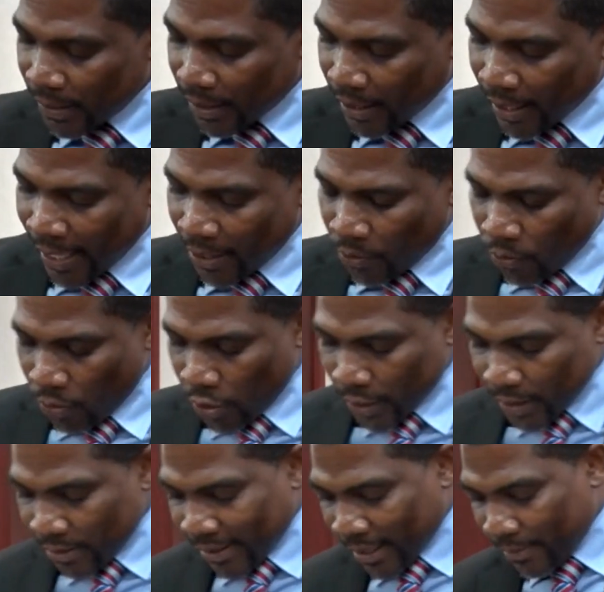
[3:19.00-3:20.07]
and I
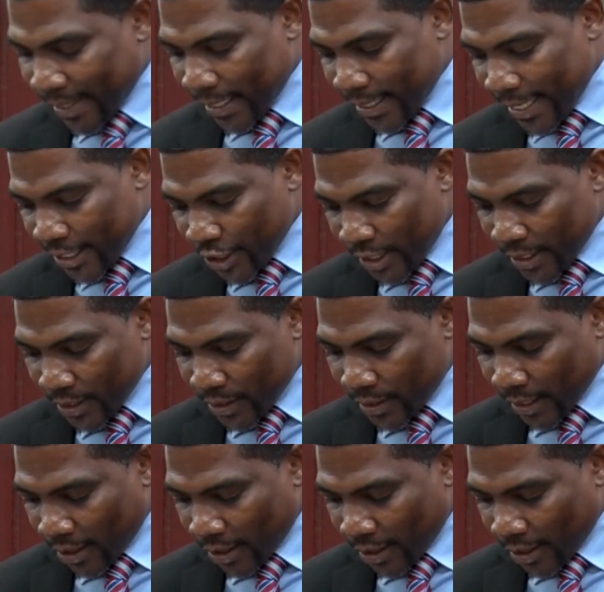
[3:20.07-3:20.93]
quote the recommendations,